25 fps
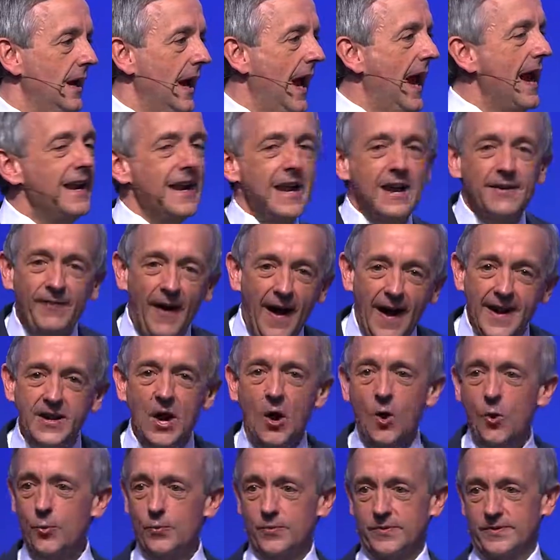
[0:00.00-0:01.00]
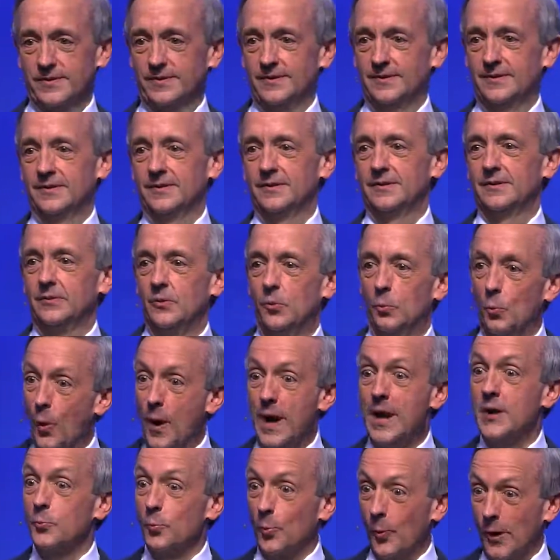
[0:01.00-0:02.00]
And if I don't
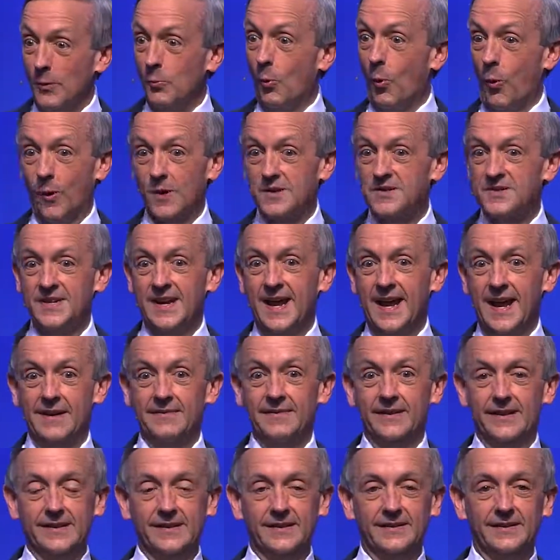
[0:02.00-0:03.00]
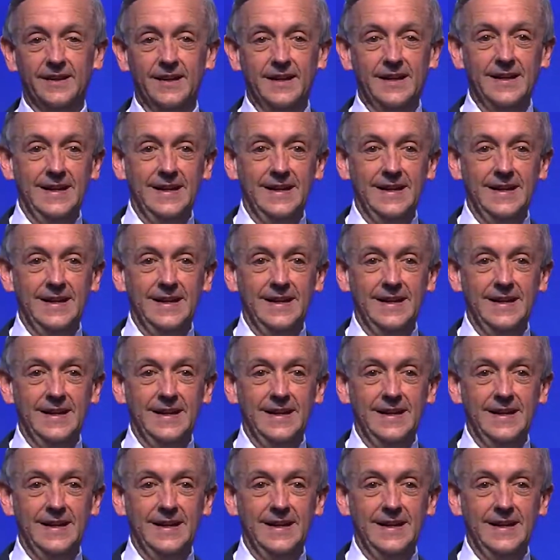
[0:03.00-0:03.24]
win rewards in heaven,